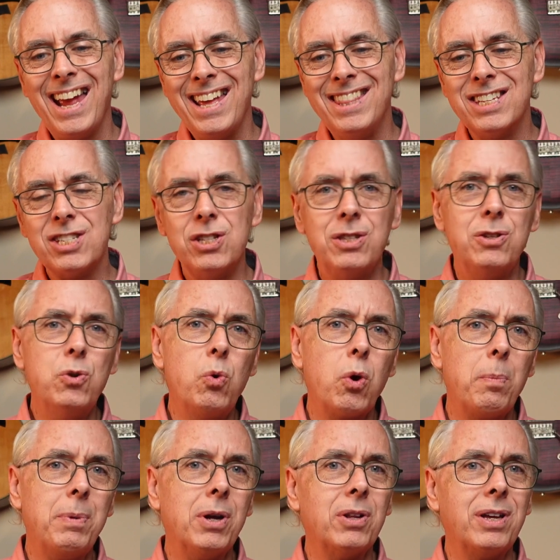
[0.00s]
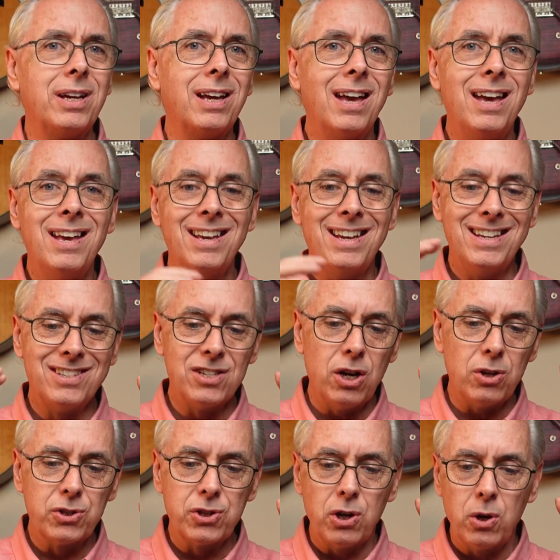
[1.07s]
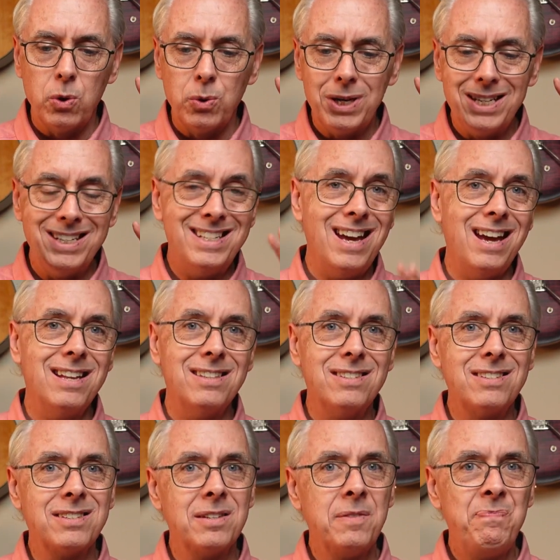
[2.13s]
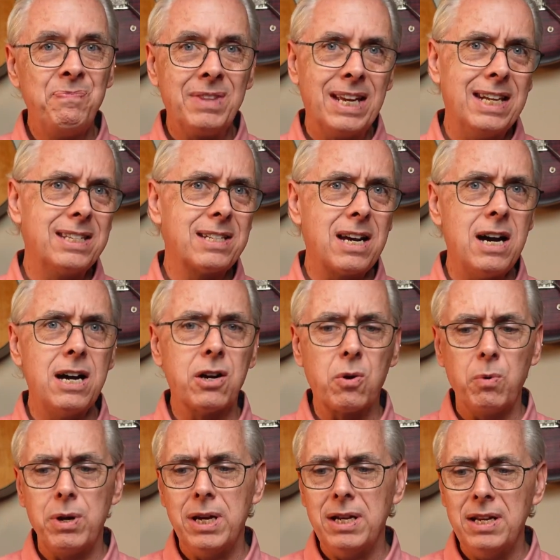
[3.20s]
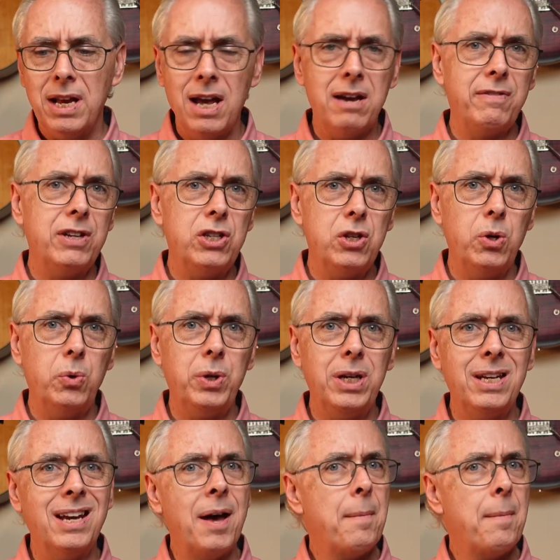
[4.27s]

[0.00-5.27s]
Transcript: And this newer building is also intense. It's concrete and heavy duty,